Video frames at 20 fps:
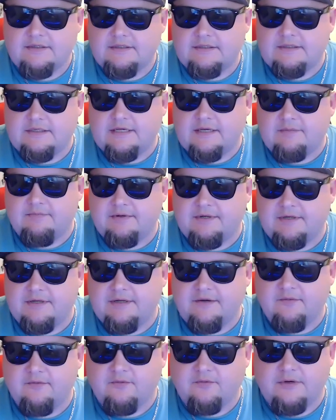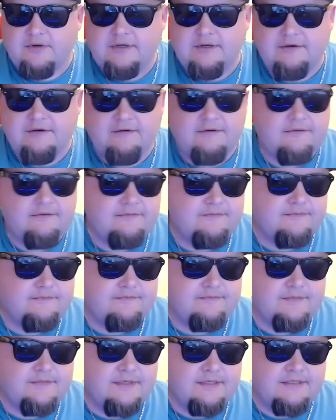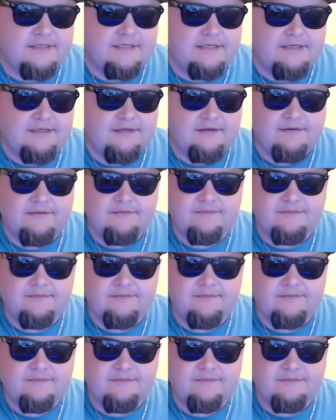Keeping it real, indeed.